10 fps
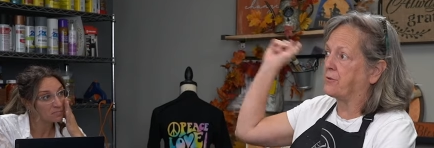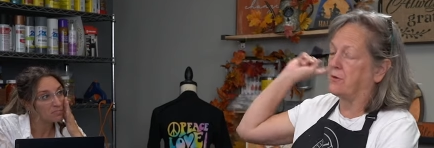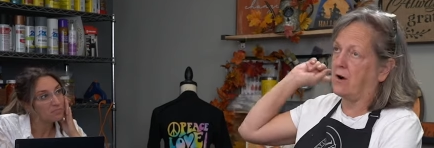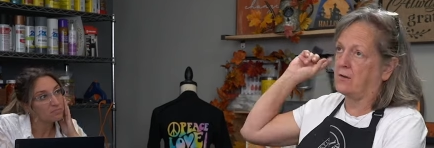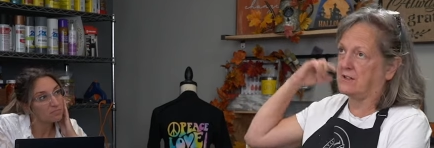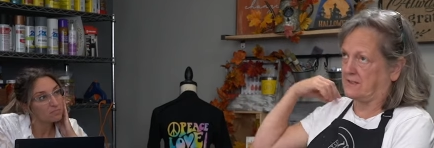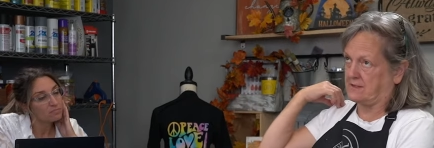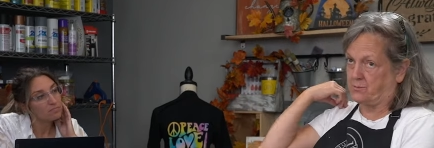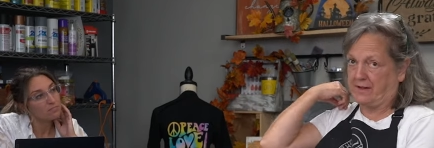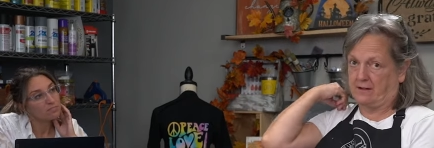Speaker 1: through,
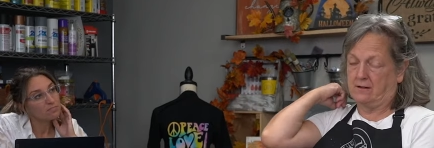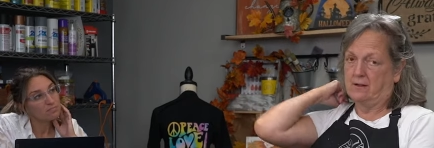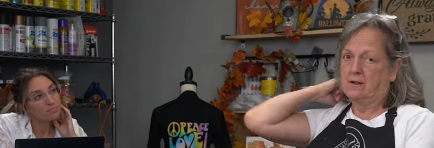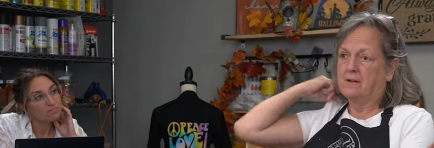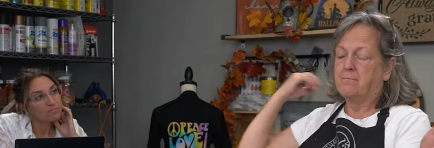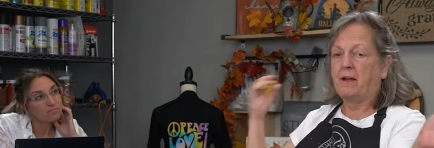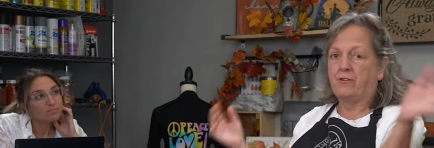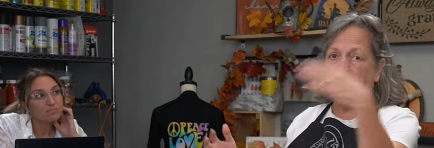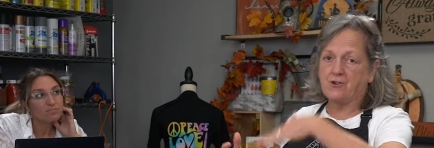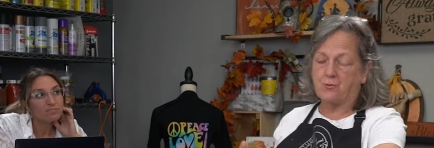because we
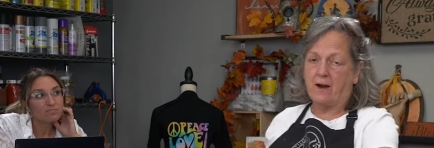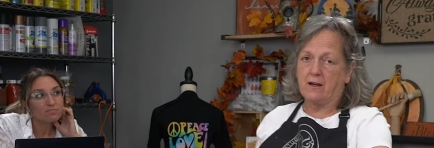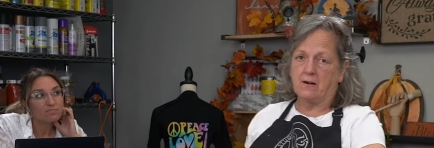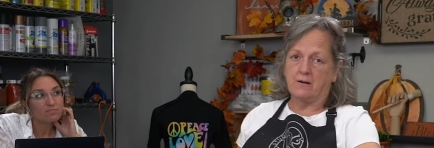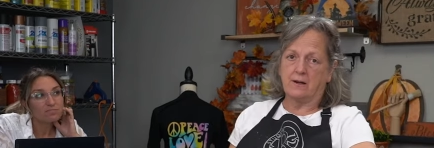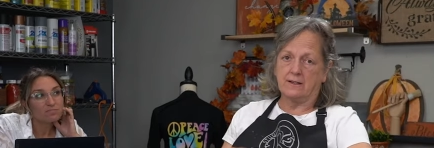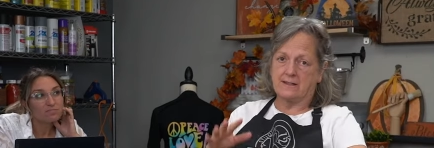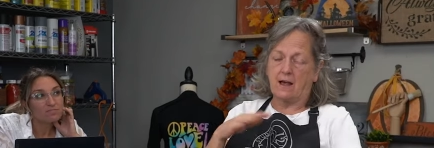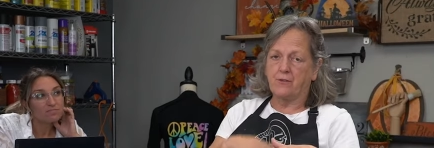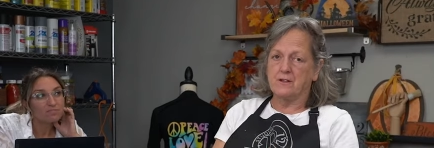manufacture right here in
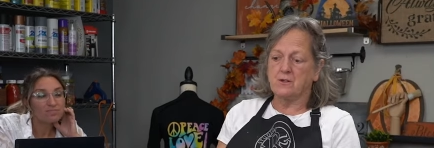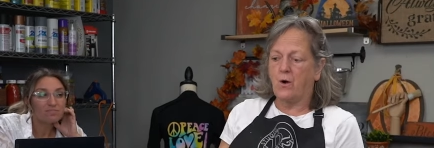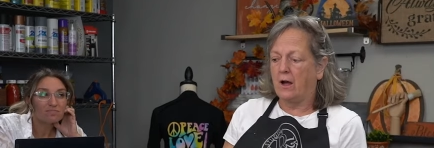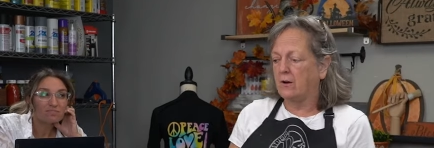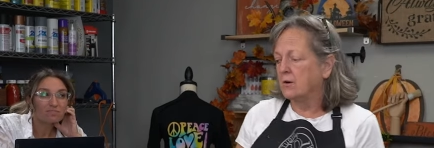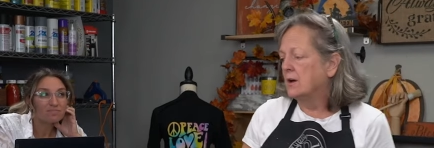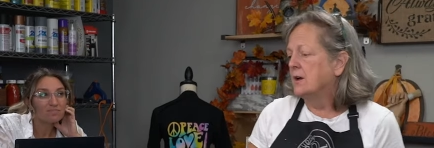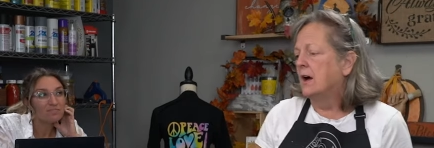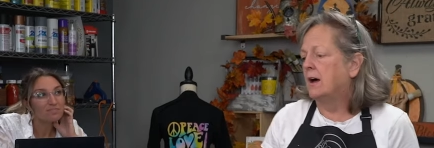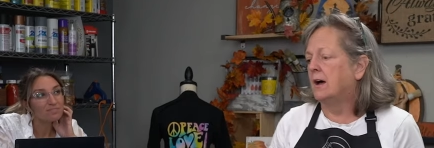Southeast Ohio,
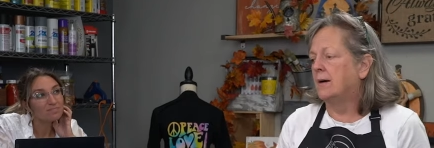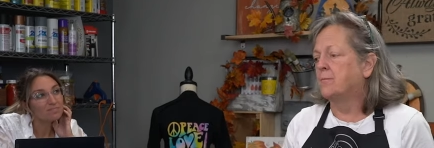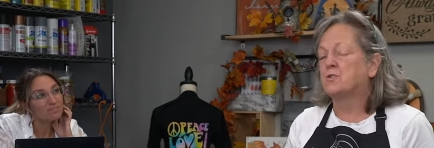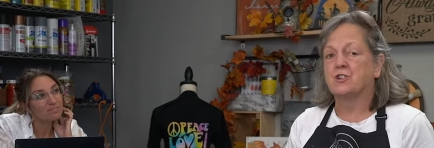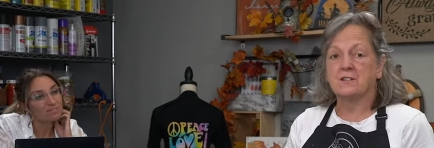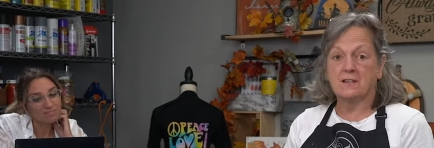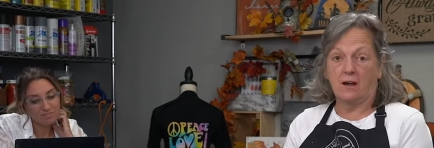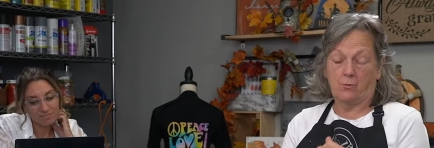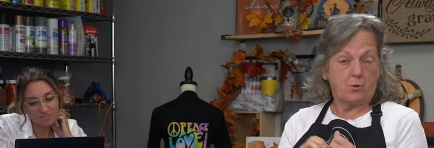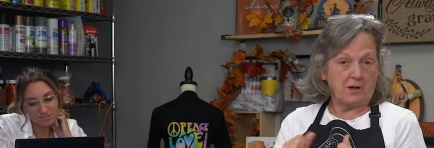Um, which is
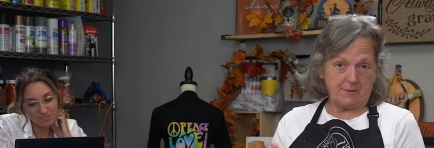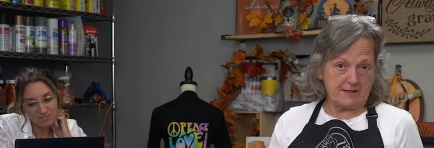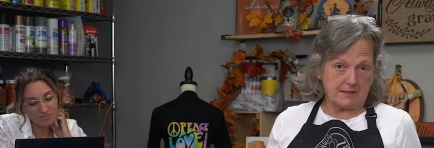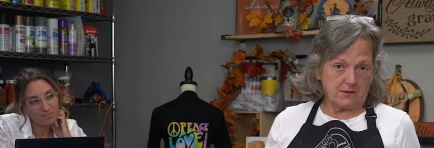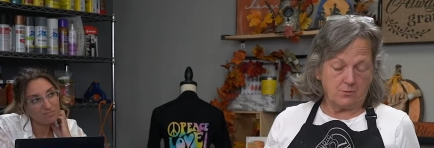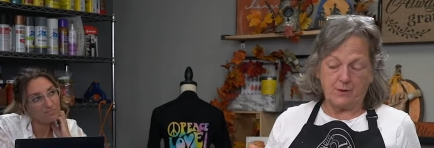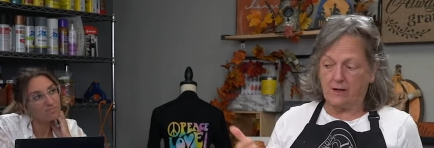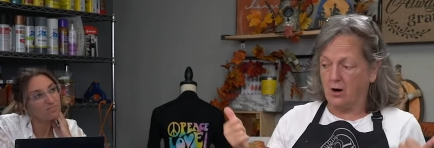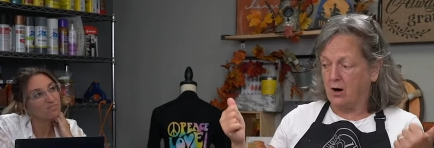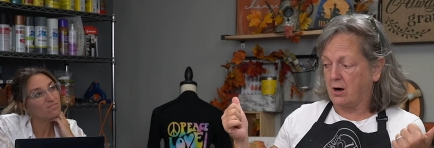a really big deal.
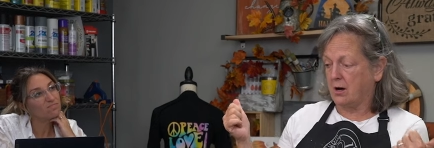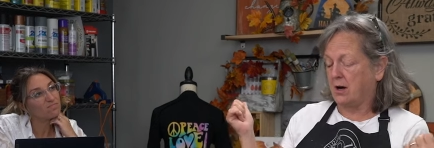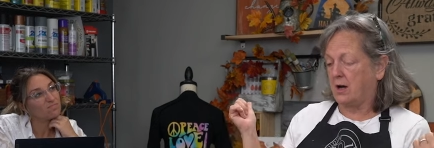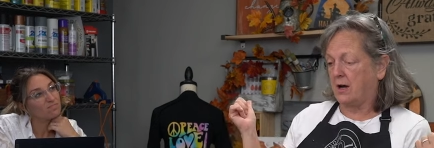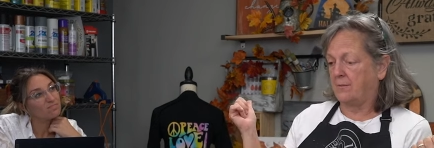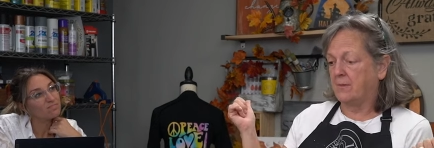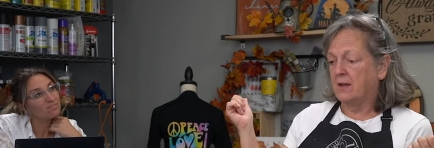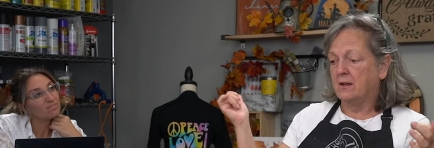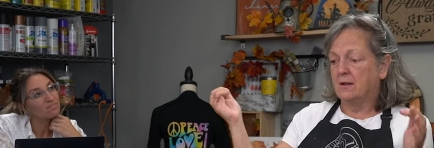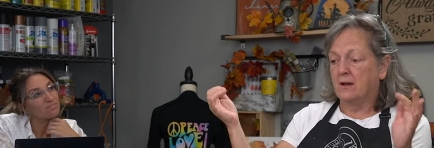We are um,
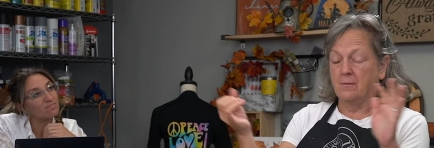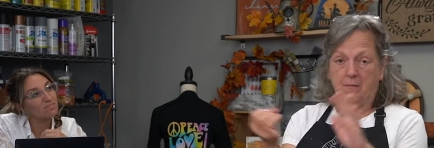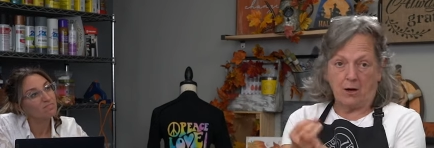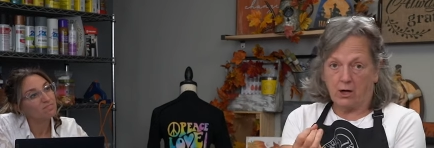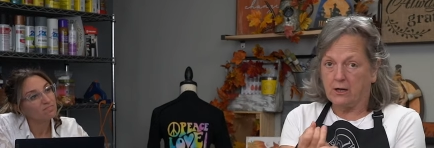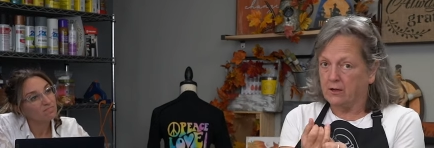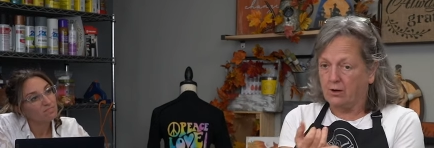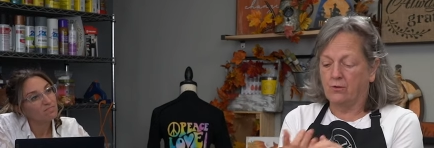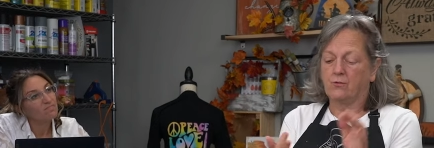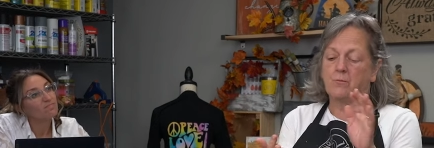
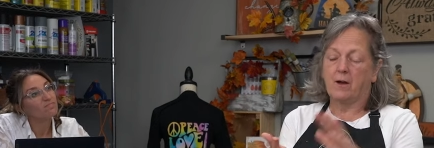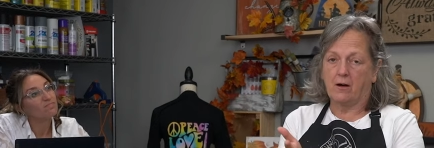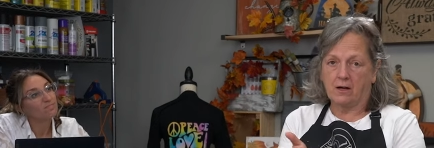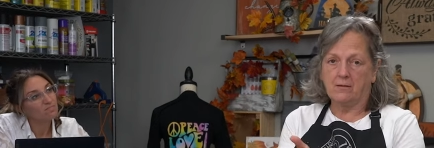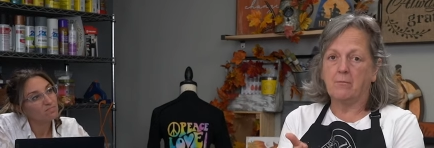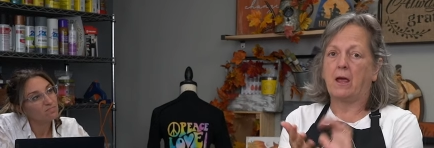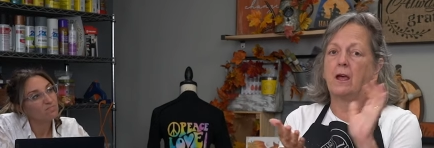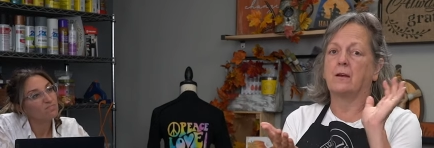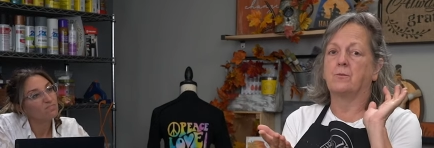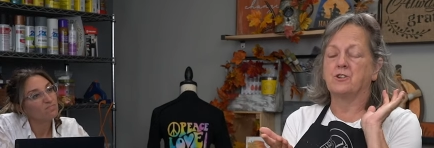American-owned,
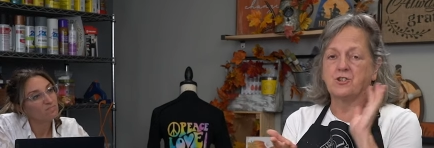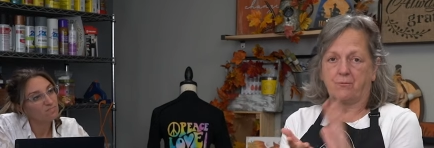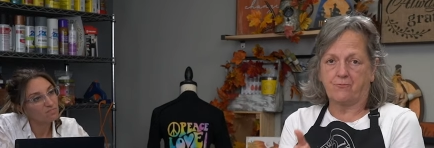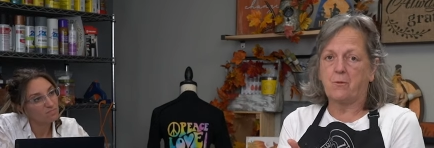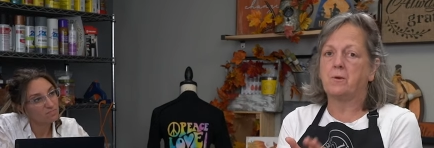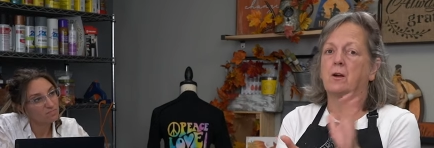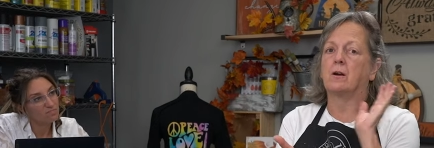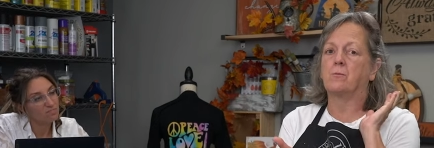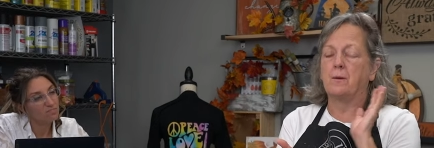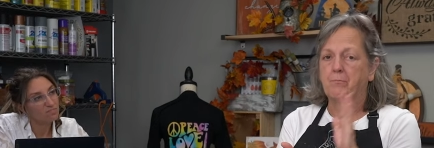American-made. We ship from
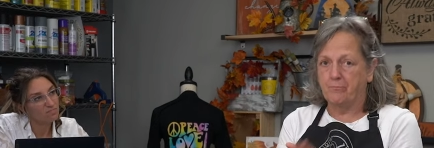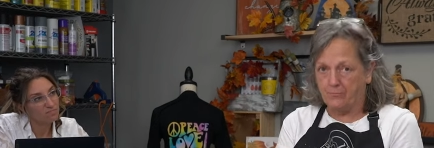here. We